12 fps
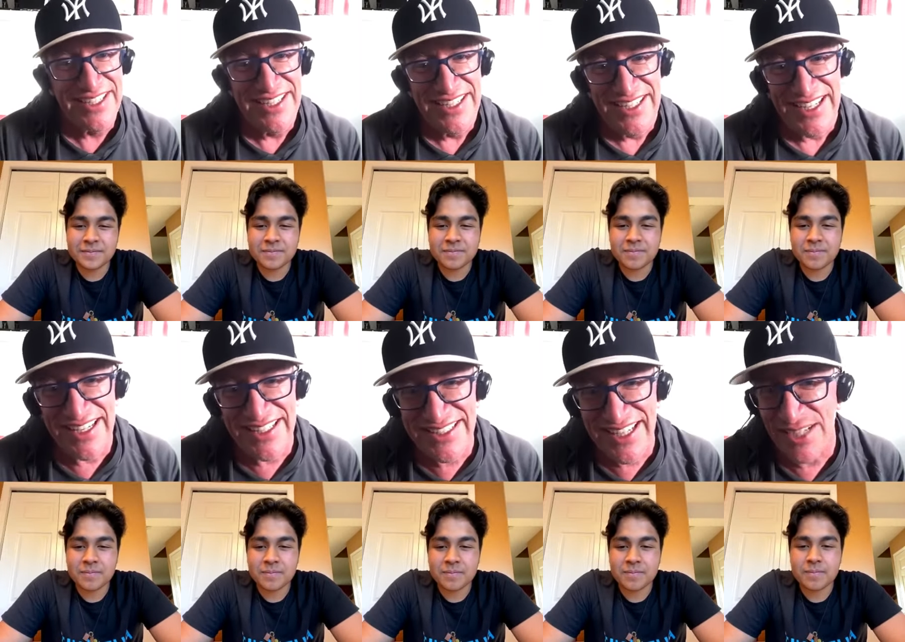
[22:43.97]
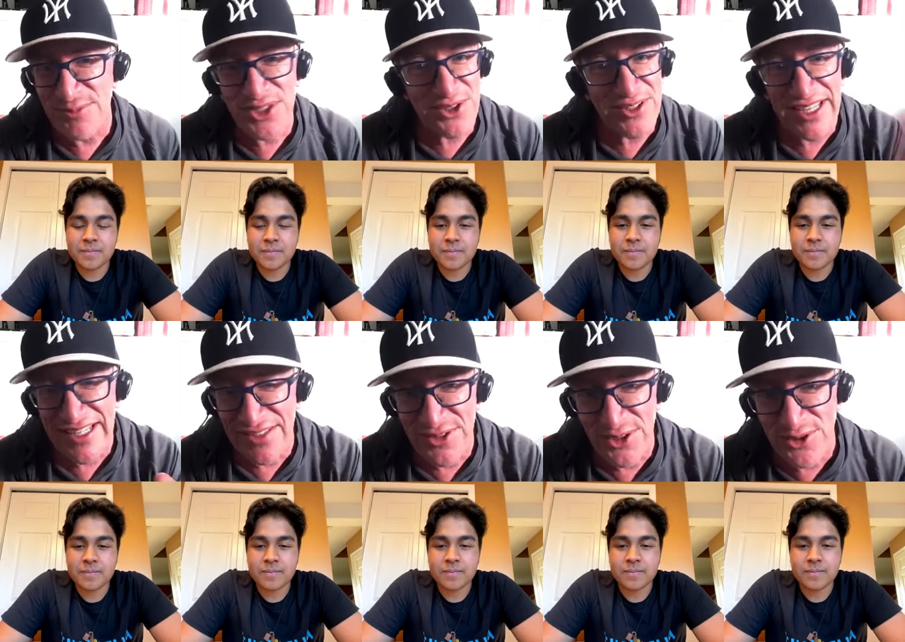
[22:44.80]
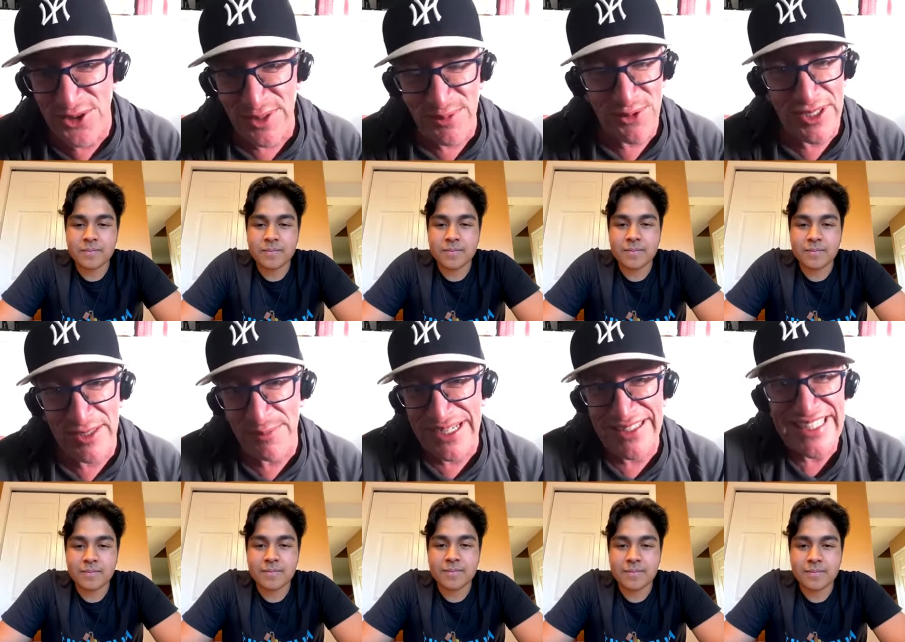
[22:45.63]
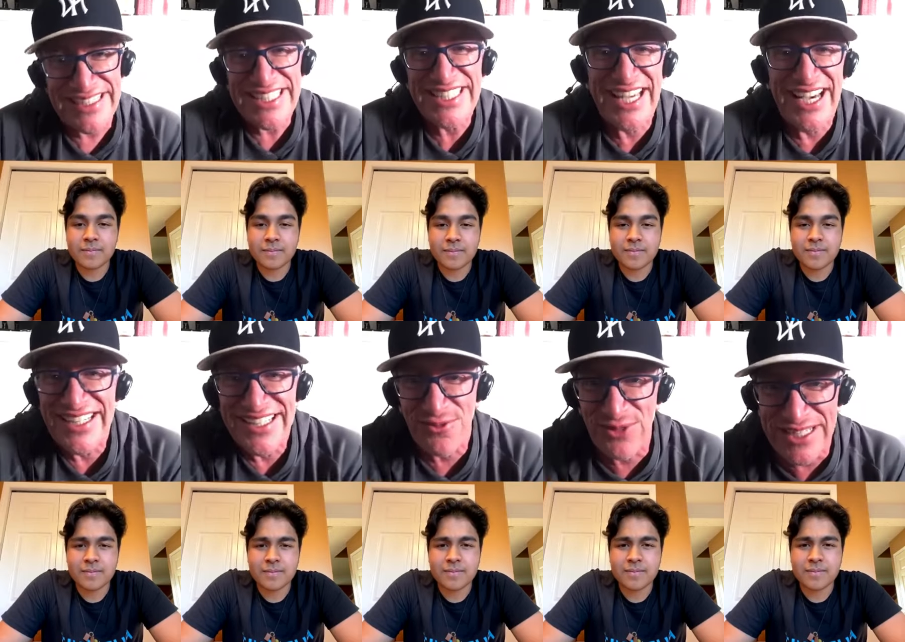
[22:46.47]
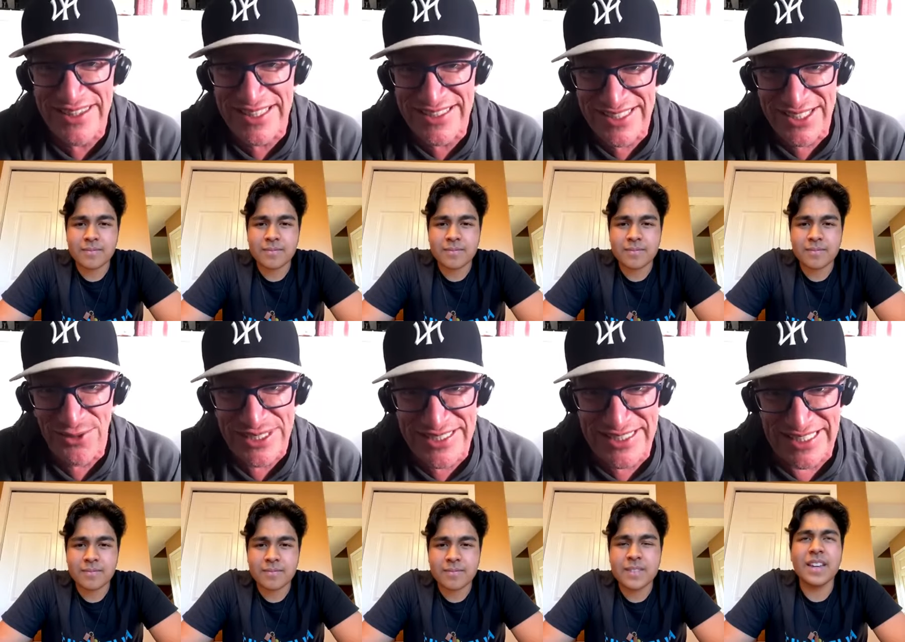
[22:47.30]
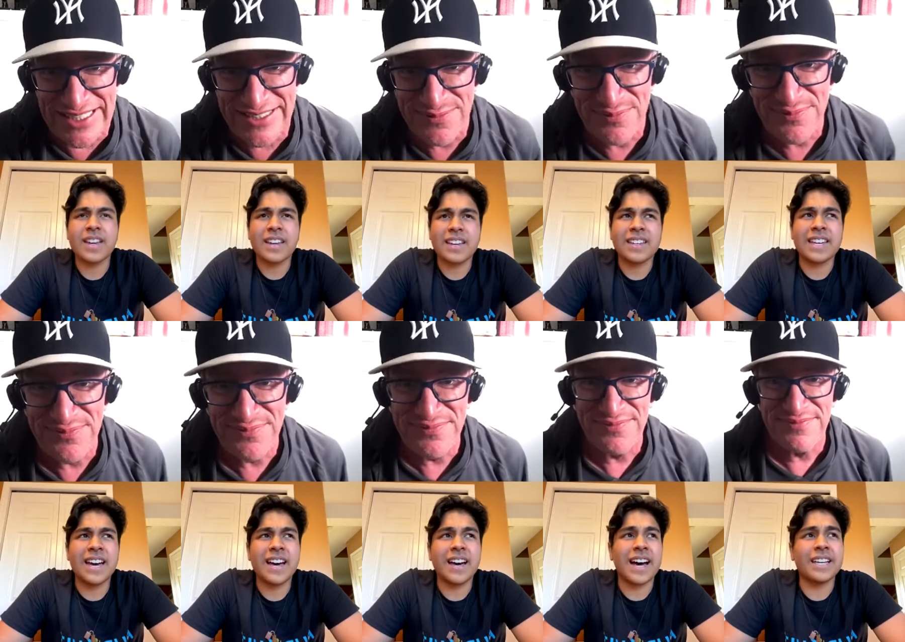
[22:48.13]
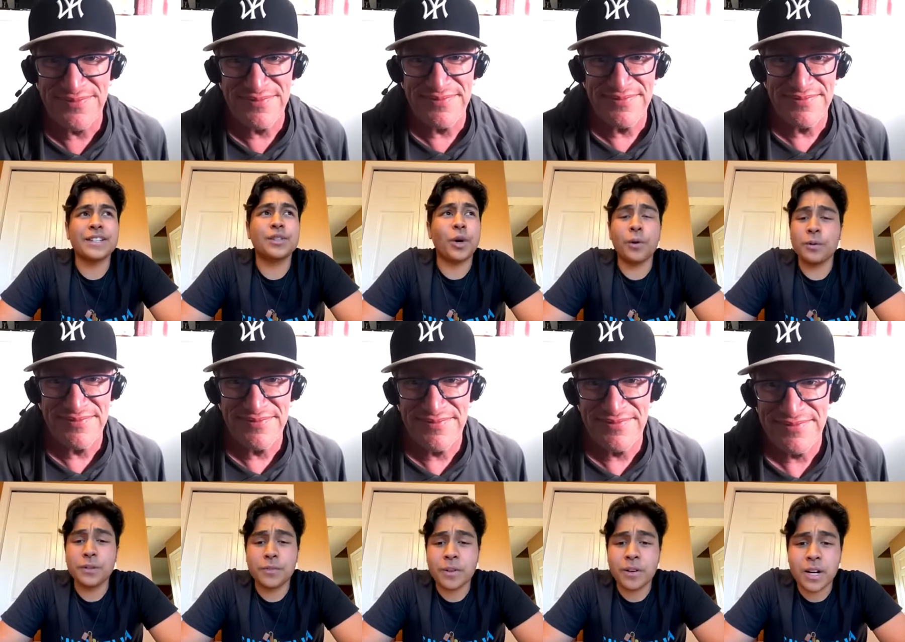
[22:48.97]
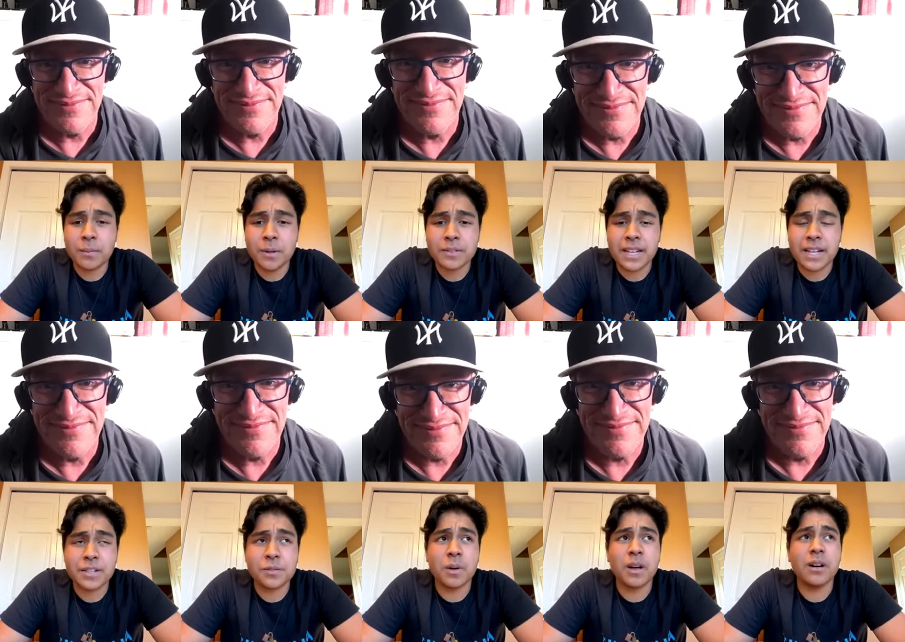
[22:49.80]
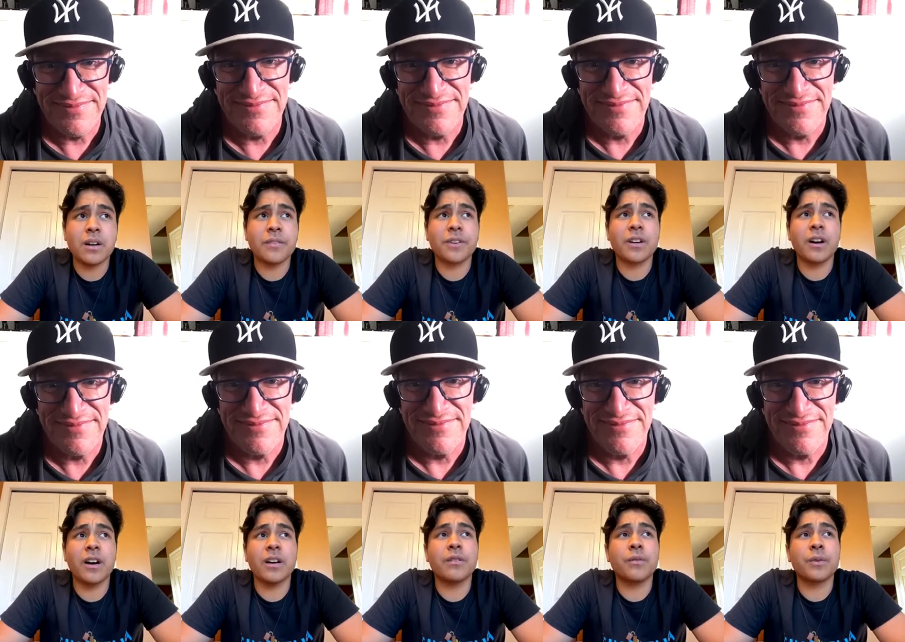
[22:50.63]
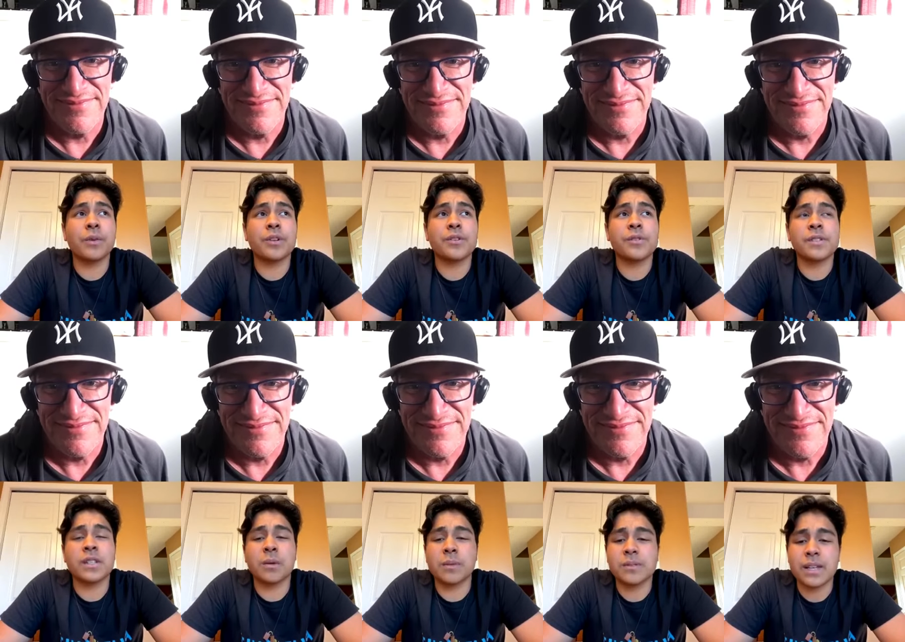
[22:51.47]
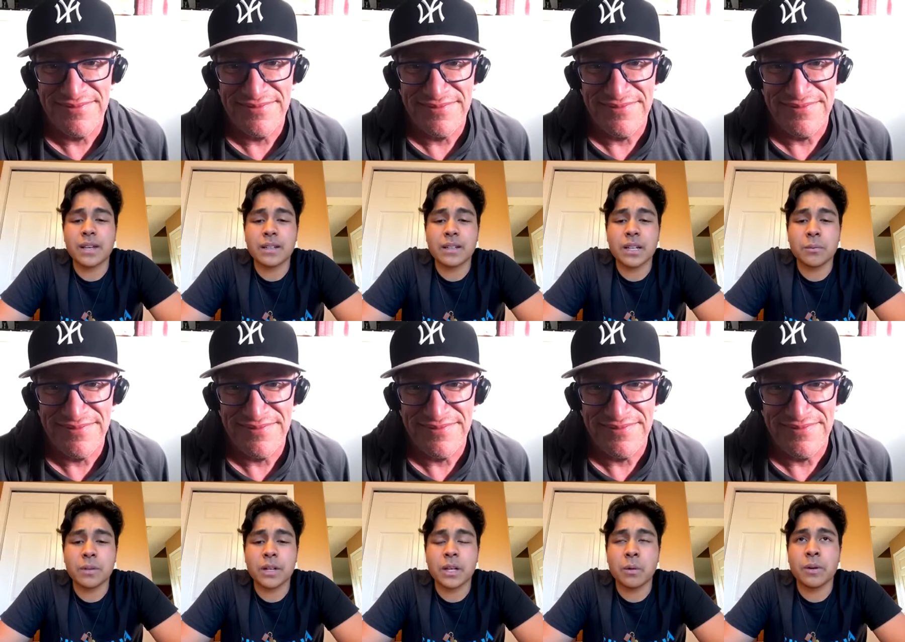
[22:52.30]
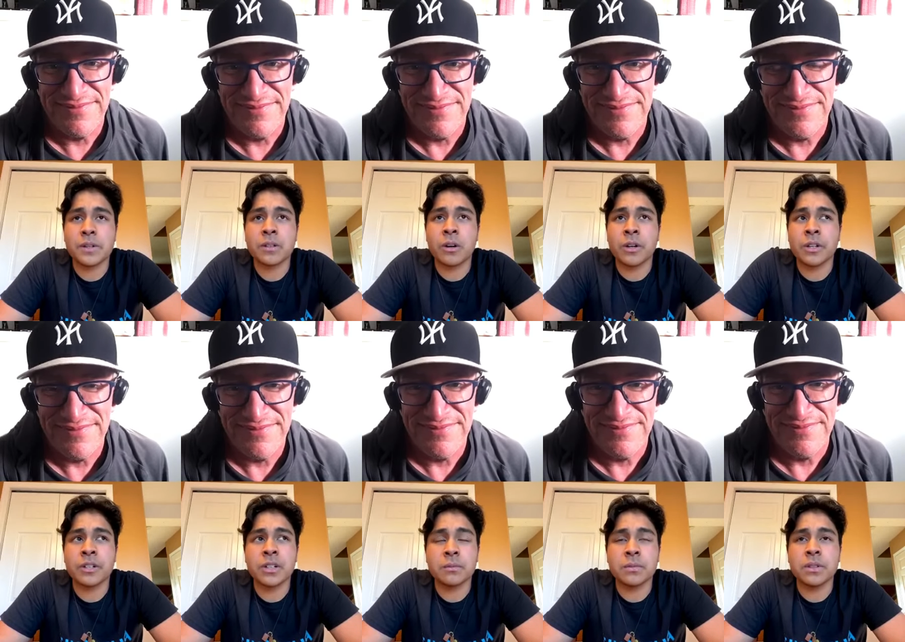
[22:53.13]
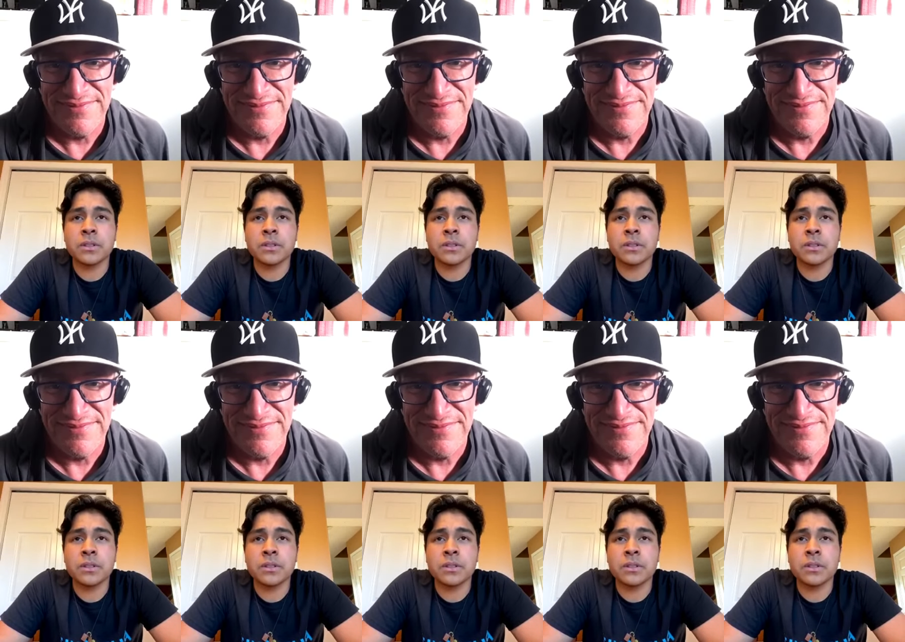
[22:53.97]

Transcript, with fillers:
Speaker 1: and uh, I'm sure they'd have no trouble with it, but I think that's kind of the right thing to do, isn't it?
Speaker 2: Yeah, I totally forgot about that as well. I forgot when we were choosing numbers that number 8 was an honored number.